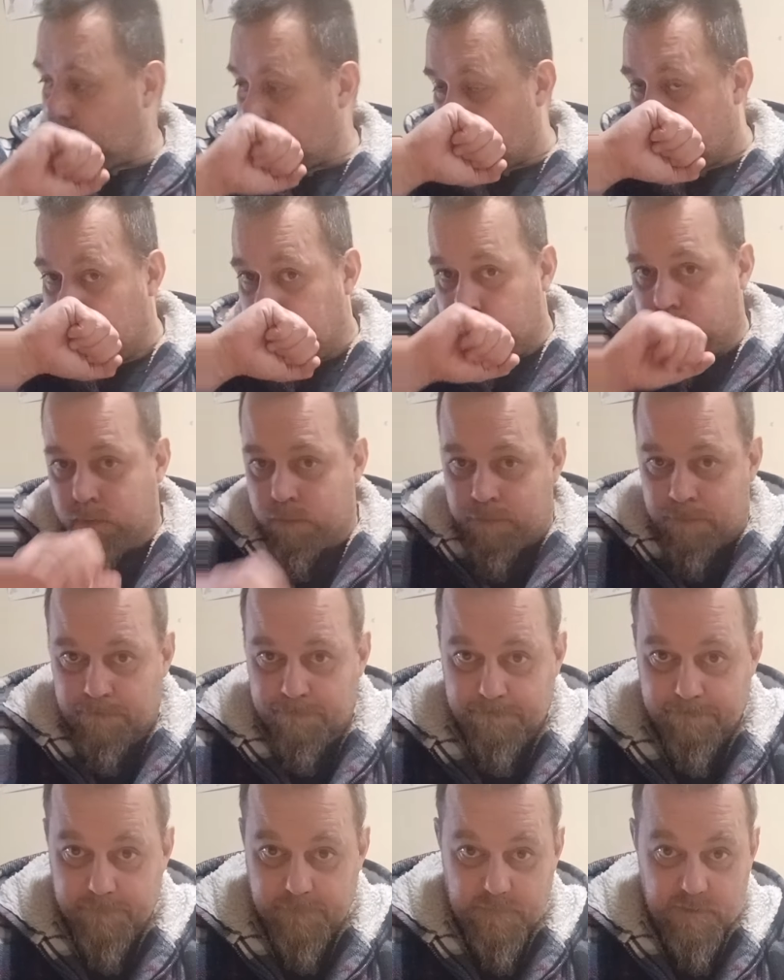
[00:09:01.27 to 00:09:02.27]

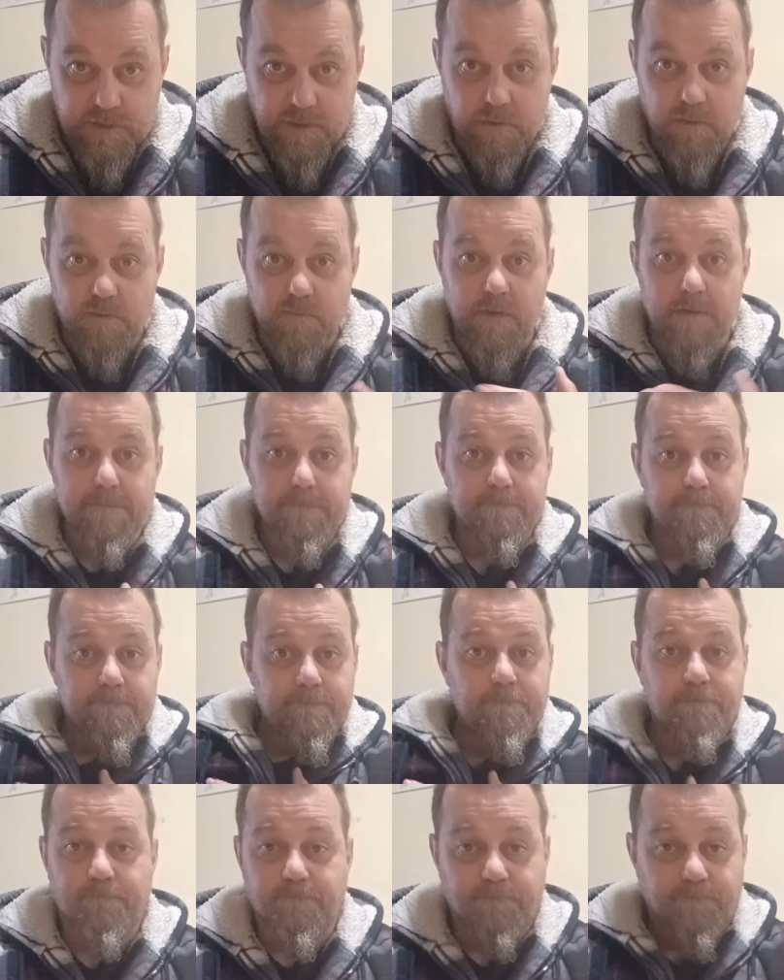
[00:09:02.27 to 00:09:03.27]
Excuse me.
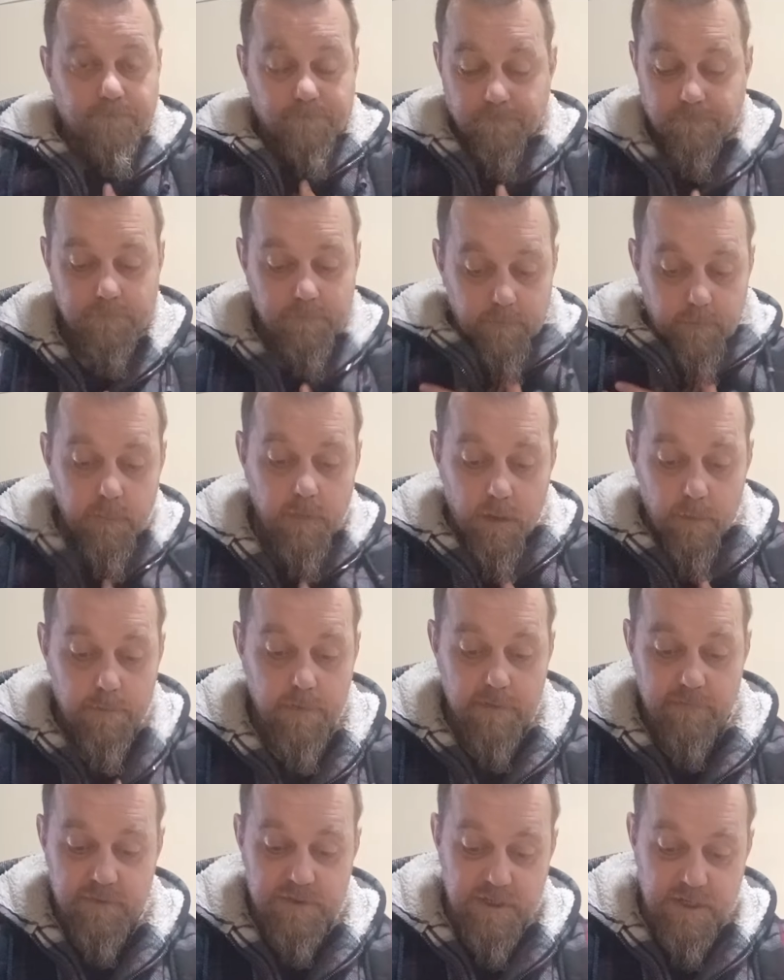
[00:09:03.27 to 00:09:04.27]

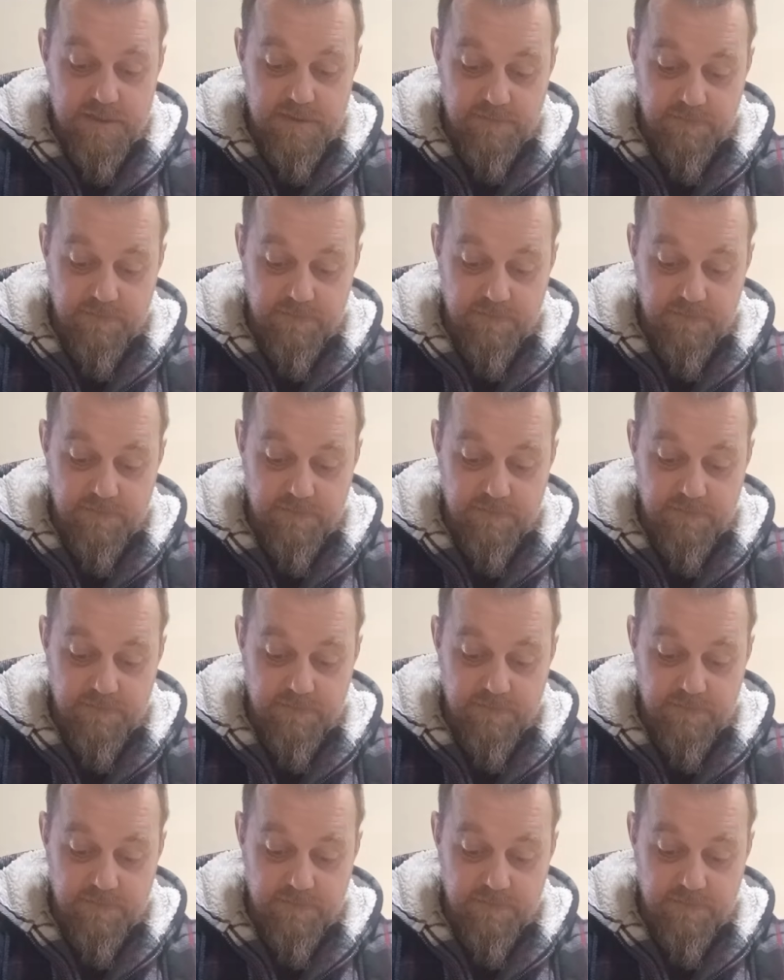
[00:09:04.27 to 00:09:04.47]
Bit of a chest